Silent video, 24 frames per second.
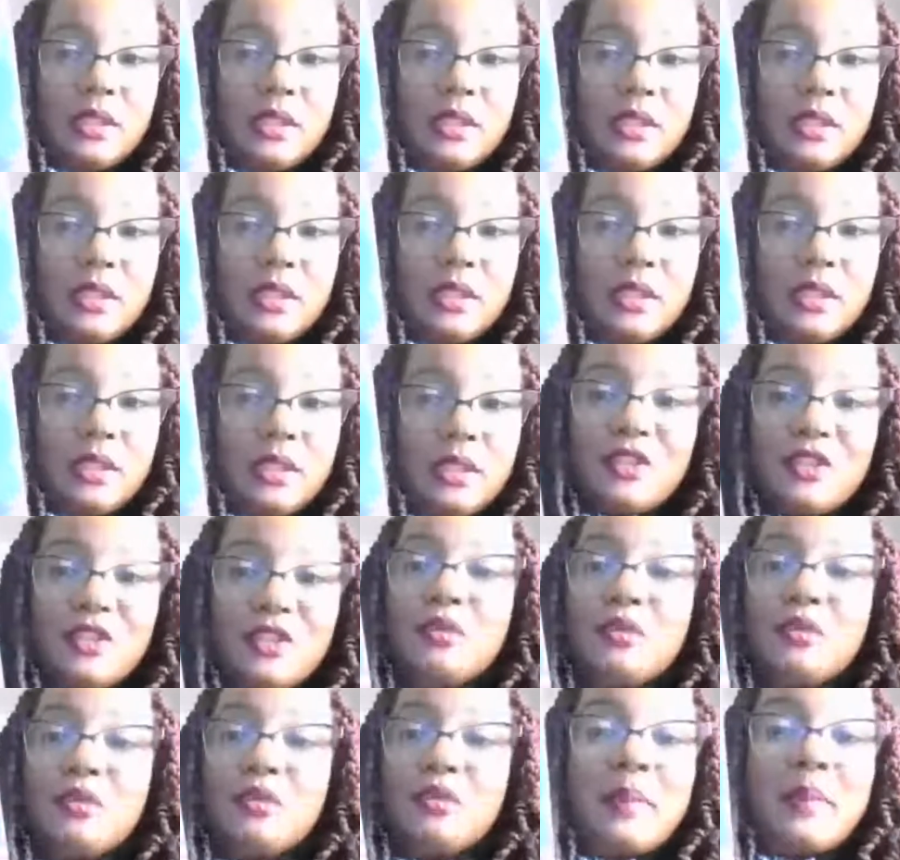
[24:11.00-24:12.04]
Malia actually
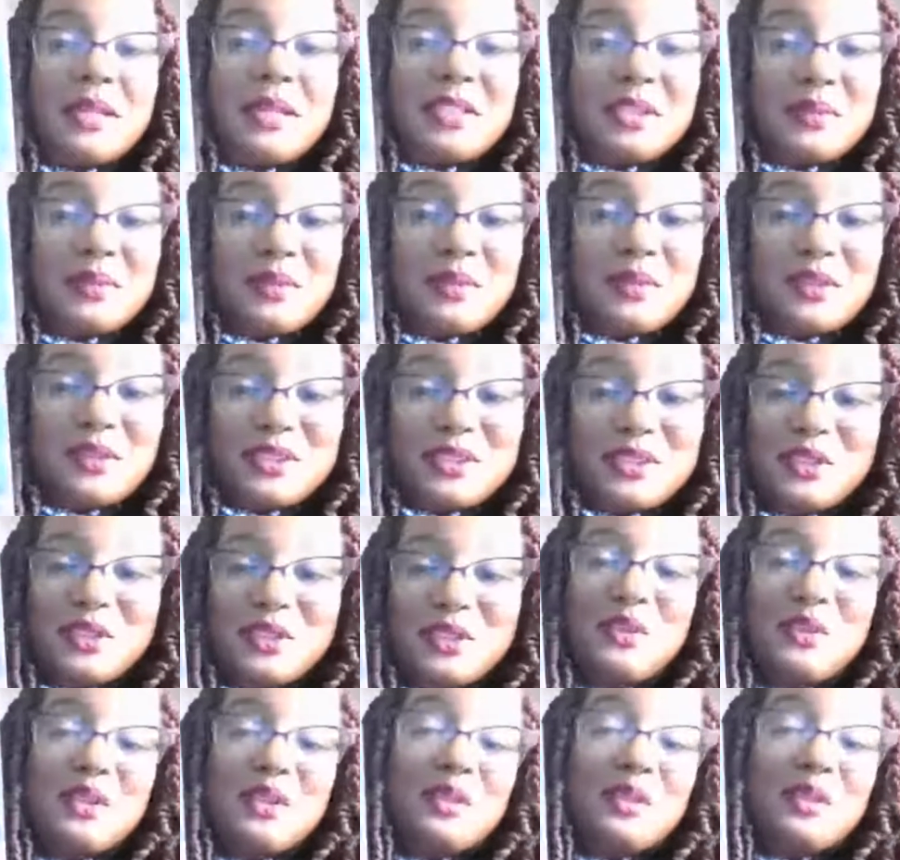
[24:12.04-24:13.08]
will be back tomorrow,
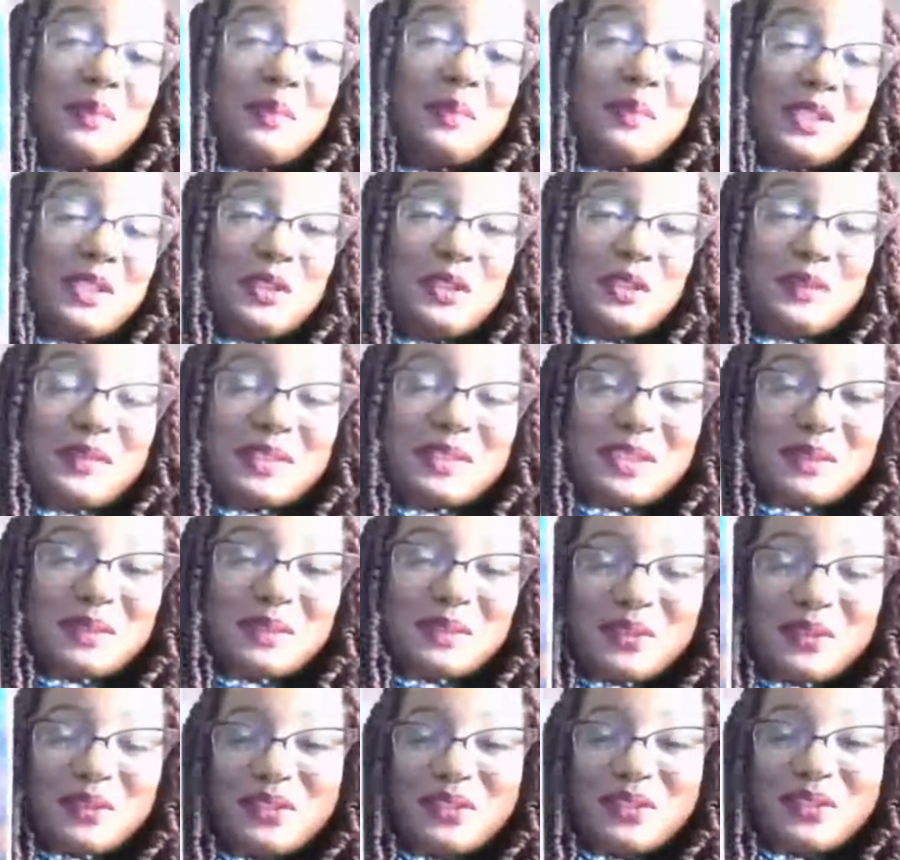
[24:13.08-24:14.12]
so it'll be 2 of us
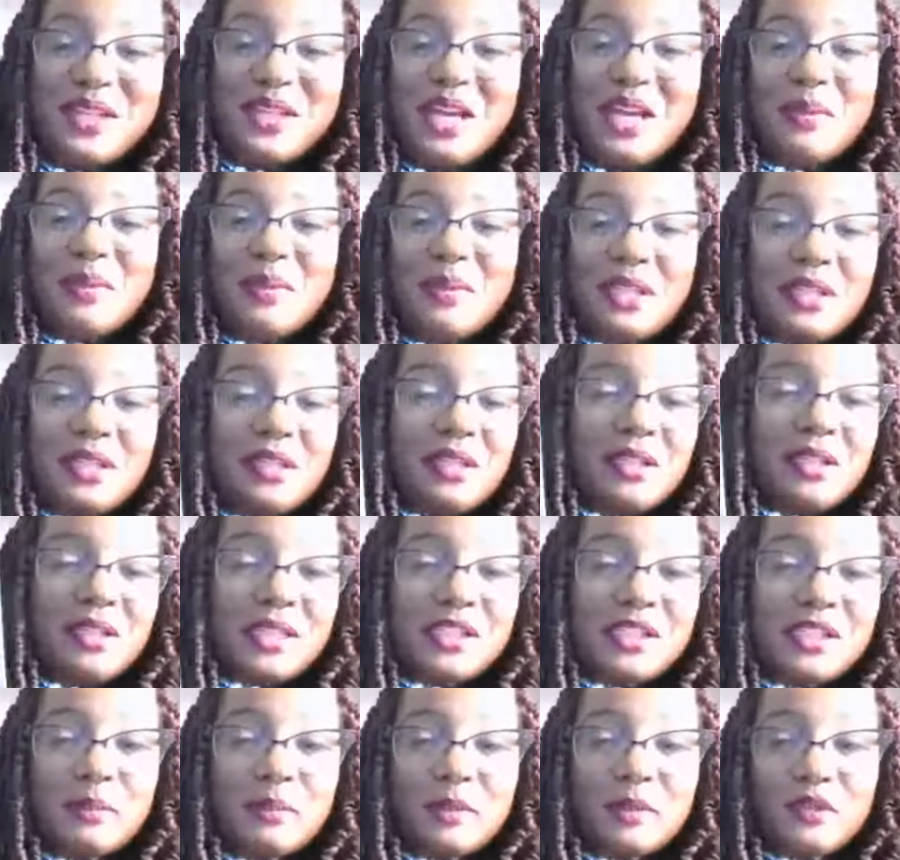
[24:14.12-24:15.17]
tomorrow. But thank you
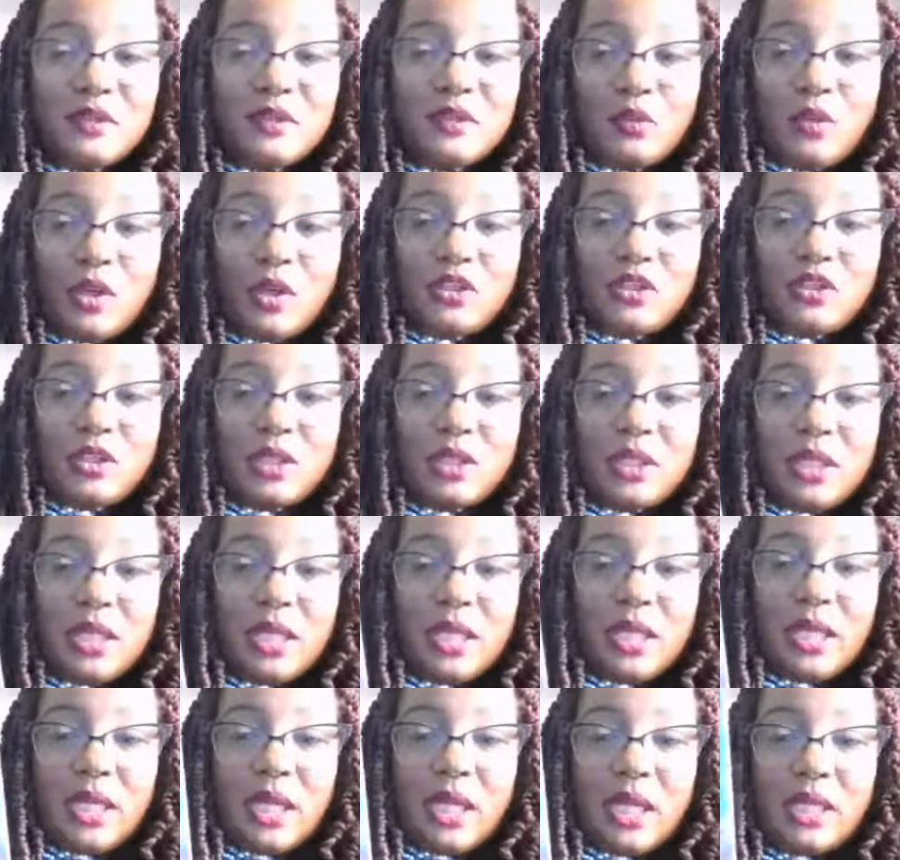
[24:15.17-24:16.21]
guys so much for watching,
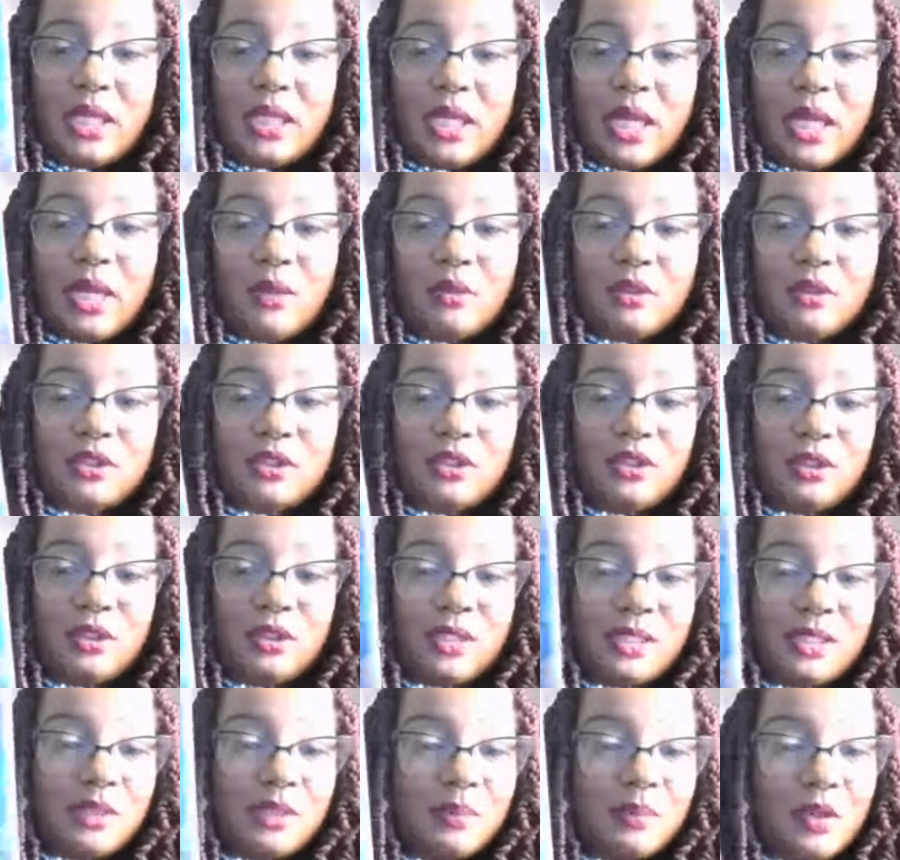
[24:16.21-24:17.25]
and I will see you
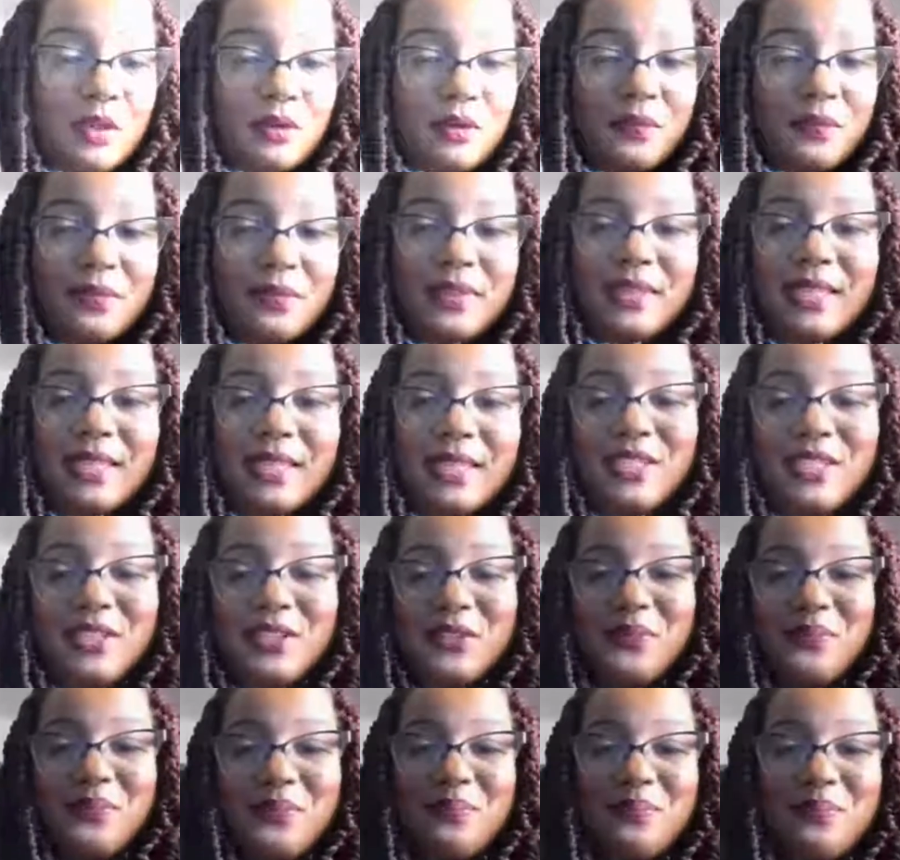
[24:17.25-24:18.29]
again tomorrow. Thank
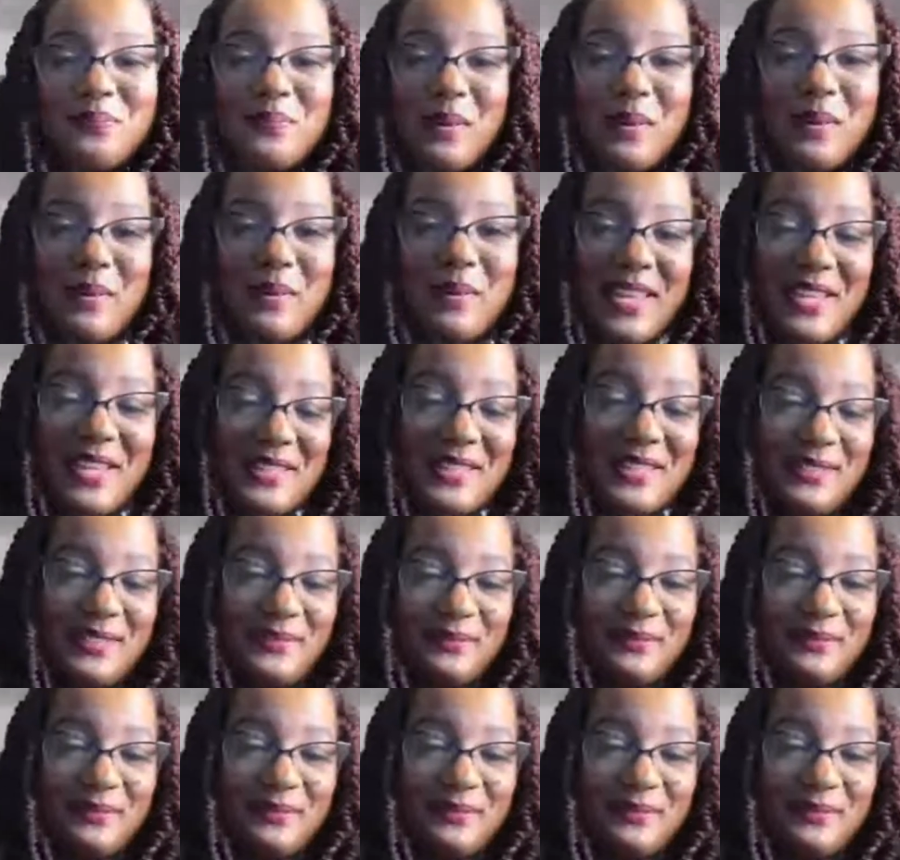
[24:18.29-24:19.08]
you. Bye-bye.